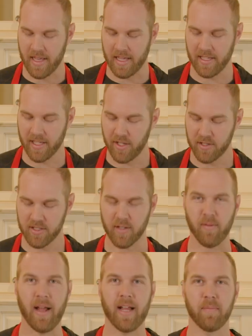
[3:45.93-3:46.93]
I like using the
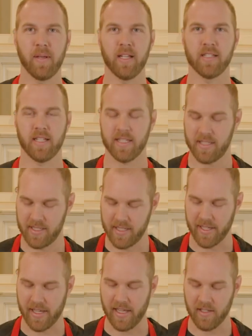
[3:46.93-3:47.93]
rack because it gets the
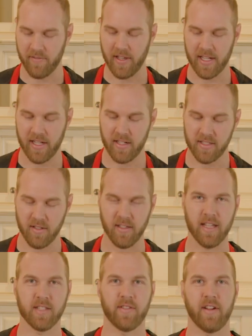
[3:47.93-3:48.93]
steak elevated, so it
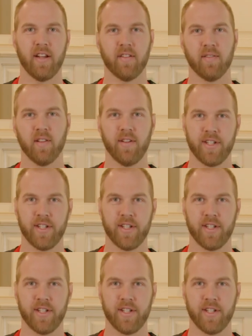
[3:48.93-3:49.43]
allows for airflow